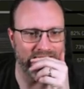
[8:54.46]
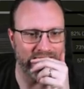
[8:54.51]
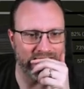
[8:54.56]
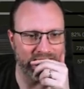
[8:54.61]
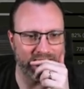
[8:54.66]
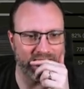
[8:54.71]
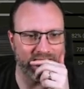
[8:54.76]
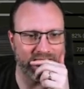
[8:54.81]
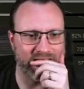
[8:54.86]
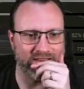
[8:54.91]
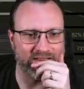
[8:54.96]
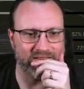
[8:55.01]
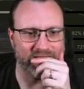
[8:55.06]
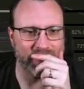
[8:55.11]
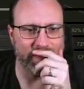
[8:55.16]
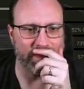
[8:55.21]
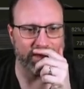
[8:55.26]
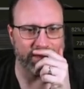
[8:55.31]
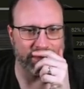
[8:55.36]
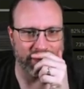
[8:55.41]
I'm going to take
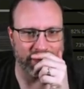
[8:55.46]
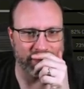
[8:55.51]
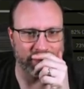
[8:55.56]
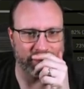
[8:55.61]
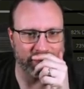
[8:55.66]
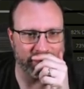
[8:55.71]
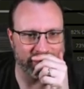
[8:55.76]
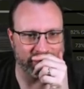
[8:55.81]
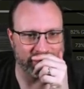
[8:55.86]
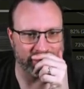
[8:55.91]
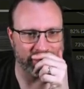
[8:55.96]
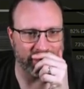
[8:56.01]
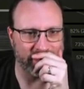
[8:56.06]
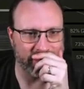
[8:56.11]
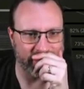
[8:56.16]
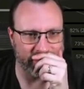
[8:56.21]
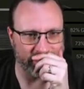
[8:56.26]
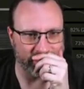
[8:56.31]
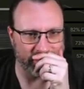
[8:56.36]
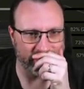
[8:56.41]
Sargent out. He's not
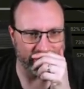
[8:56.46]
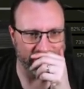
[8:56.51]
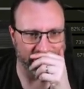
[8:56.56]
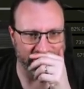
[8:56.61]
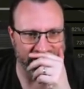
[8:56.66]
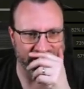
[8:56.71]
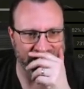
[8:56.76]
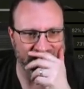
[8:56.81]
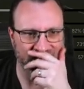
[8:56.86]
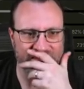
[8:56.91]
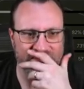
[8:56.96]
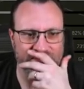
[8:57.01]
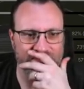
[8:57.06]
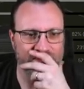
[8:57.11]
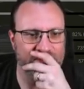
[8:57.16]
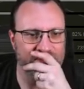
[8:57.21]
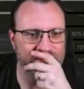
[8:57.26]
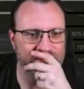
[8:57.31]
having a good game.